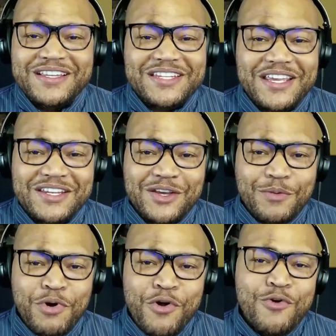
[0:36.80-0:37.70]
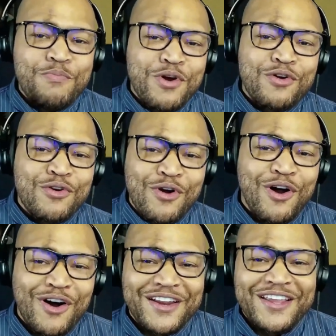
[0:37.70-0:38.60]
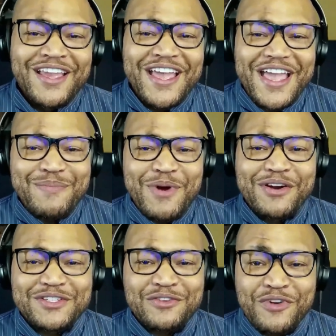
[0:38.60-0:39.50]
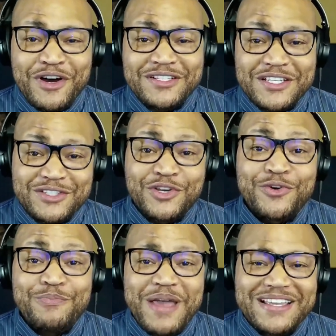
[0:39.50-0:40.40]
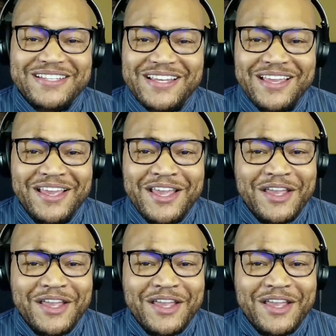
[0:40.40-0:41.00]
tend to poo poo on emergency funds as too basic.